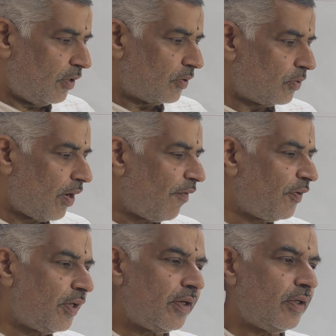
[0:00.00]
So,
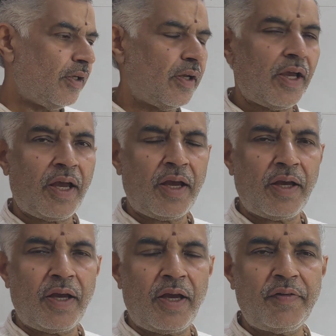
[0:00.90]
after
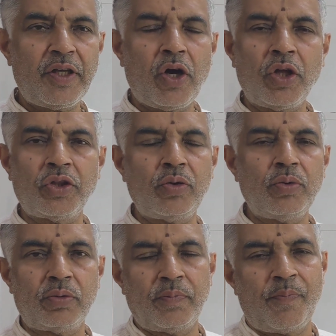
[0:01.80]
having gone
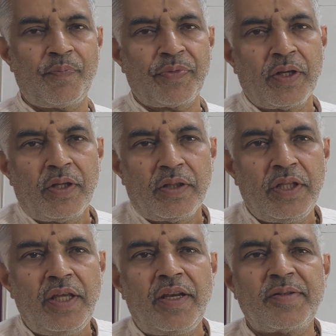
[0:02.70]
through
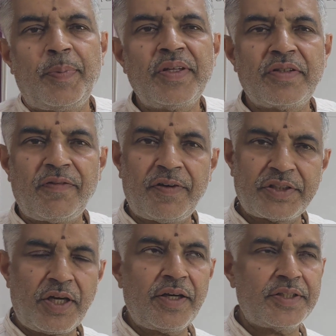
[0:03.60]
the response of
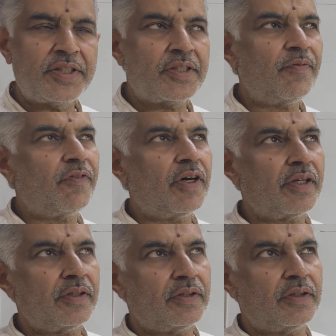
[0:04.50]
first order system
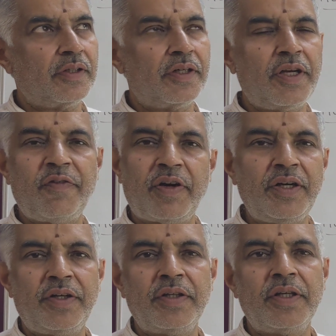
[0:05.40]
for
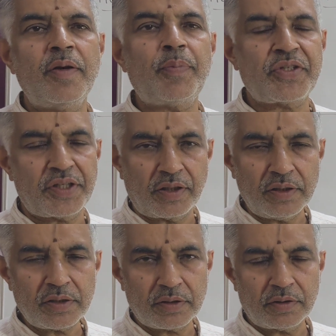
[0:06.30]
different input
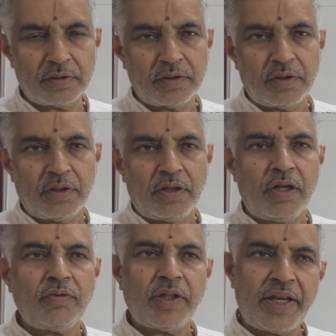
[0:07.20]
signals,
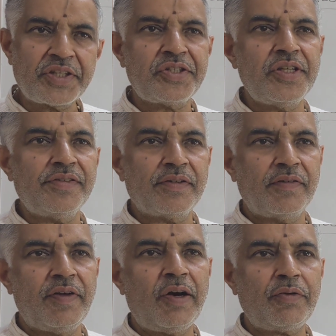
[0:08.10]
now the next is
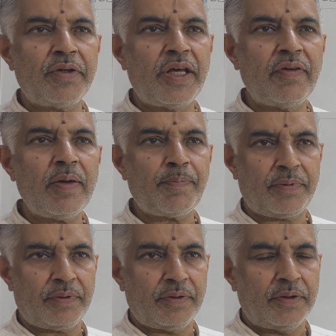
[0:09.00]
we have to develop
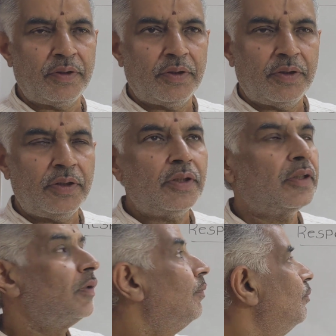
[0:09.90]

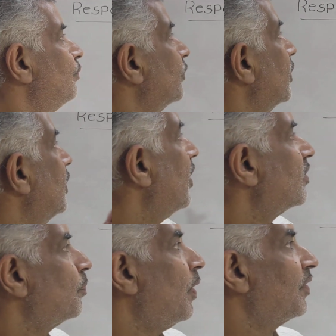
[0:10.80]
uh, the
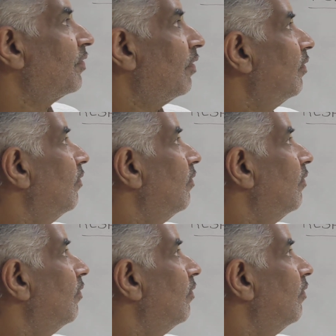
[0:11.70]
response